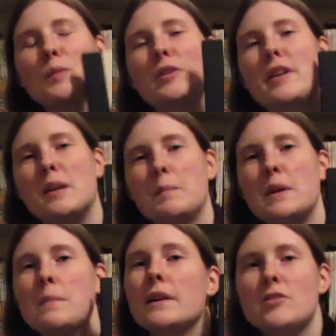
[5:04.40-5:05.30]
Were a
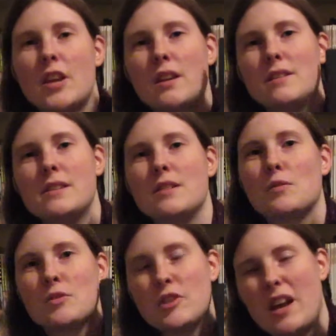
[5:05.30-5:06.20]
Hippie by Jake and
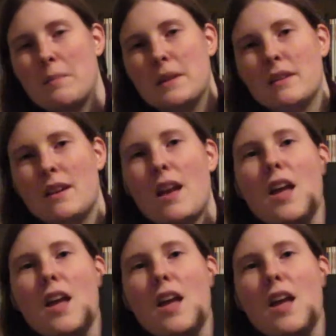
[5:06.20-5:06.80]
Dinos Chapman.